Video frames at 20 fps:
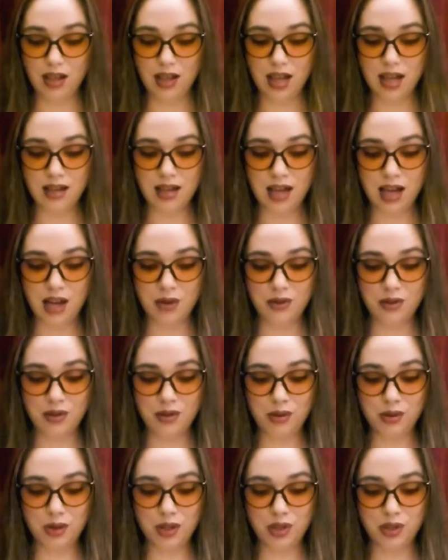and how the
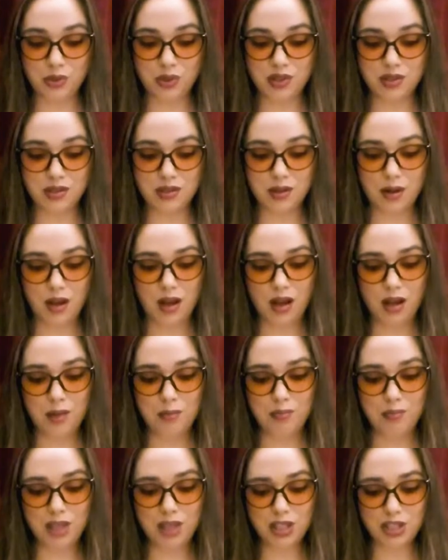lord was
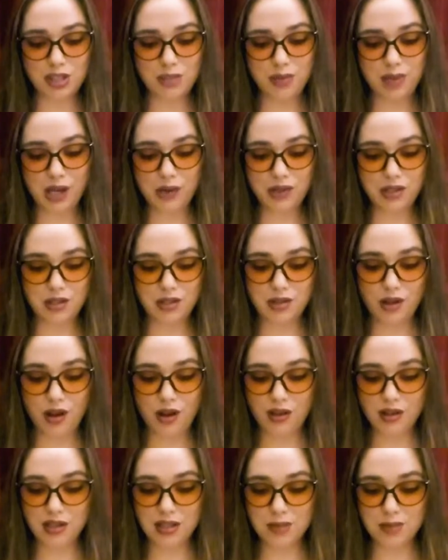much about as
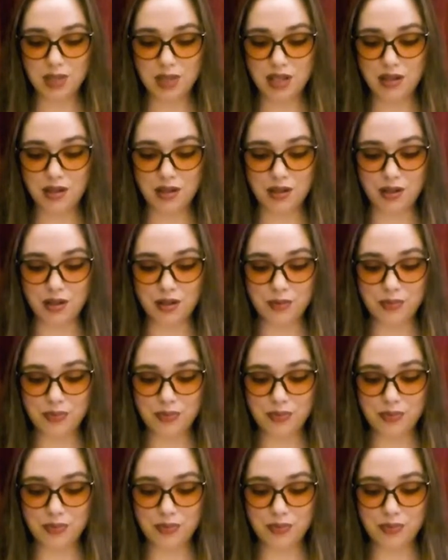tall as Peter,